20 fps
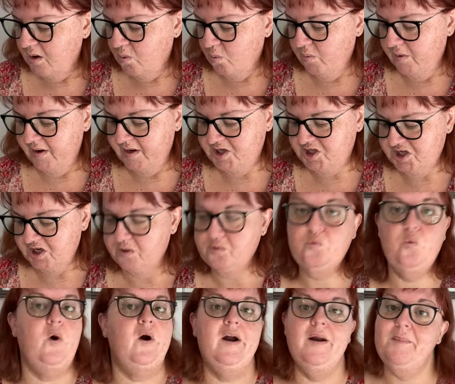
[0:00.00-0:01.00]
We shall
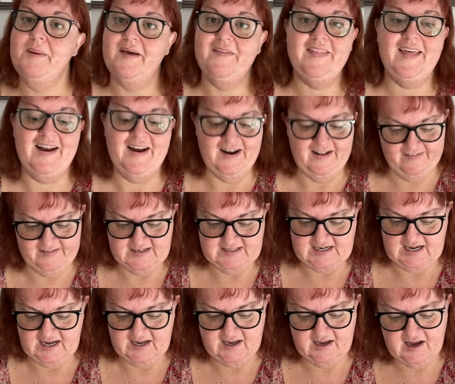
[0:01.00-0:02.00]
worry about that another
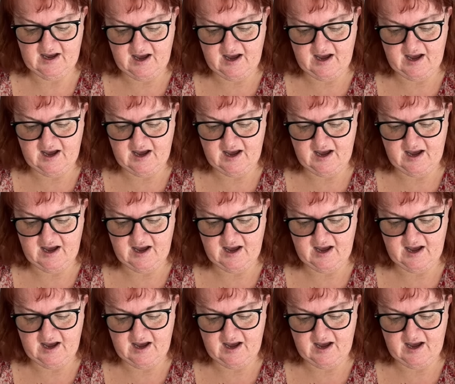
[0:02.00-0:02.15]
day.